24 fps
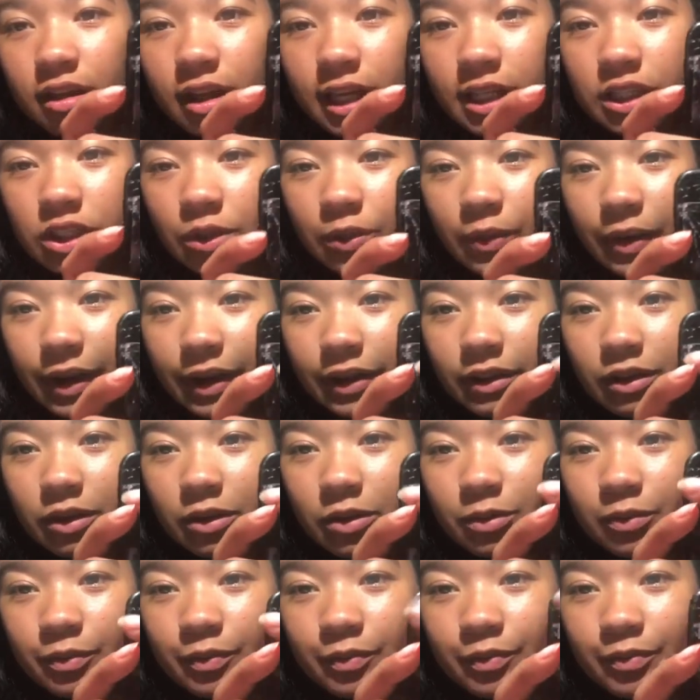it's alright
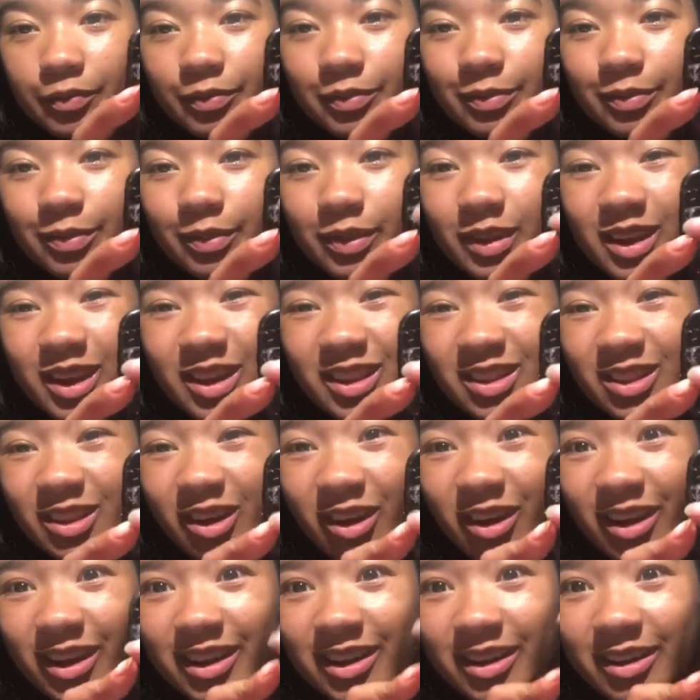though
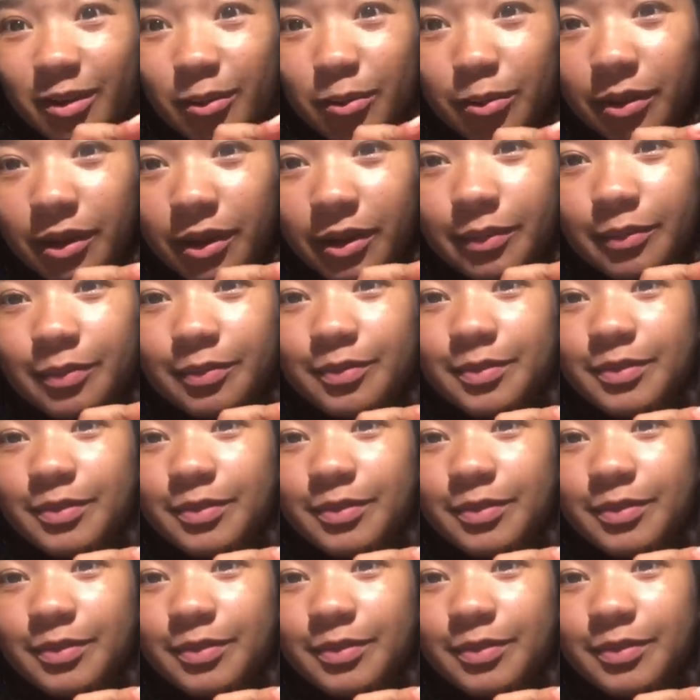not but